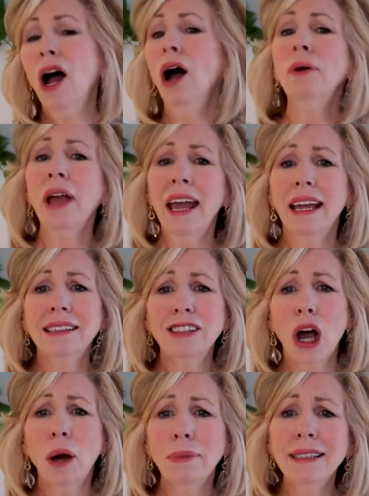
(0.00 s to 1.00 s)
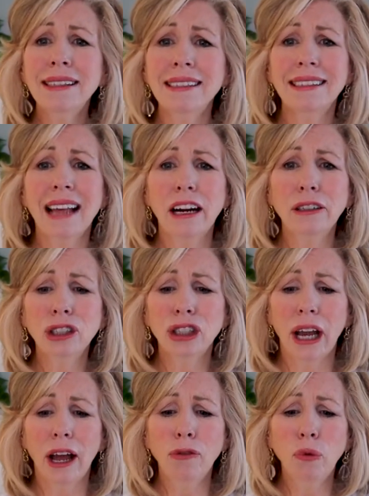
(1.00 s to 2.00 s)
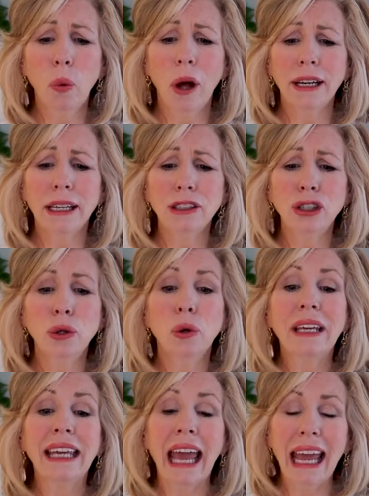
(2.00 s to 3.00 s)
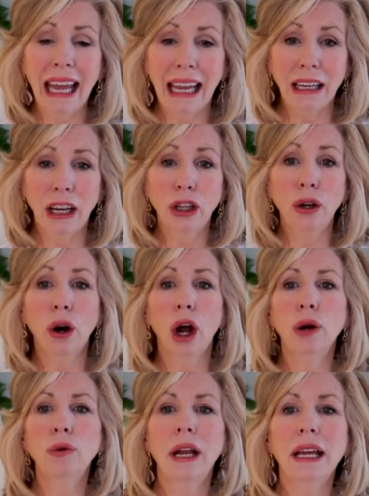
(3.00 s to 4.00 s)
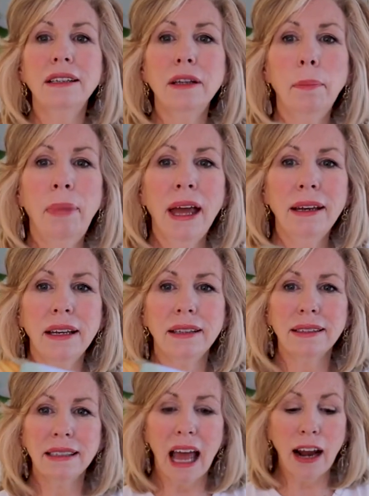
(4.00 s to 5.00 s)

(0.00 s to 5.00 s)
okay, it's almost this energy of wanting to gain your own independence